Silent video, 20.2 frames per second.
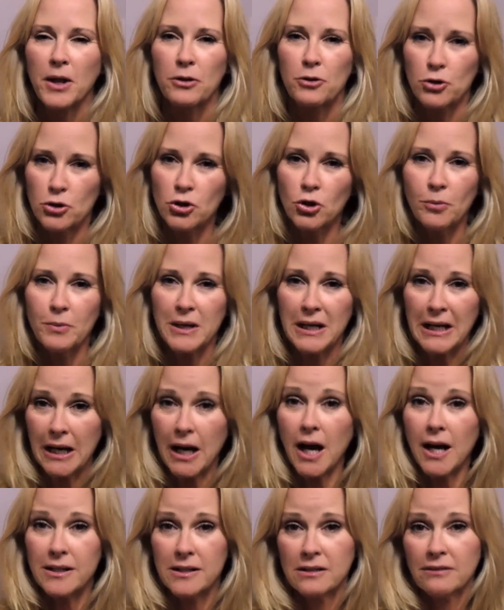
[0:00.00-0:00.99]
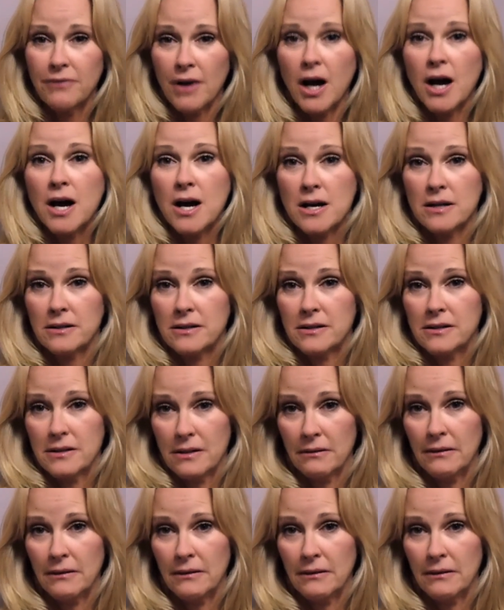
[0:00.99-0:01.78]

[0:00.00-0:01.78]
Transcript: there's so many cuts of us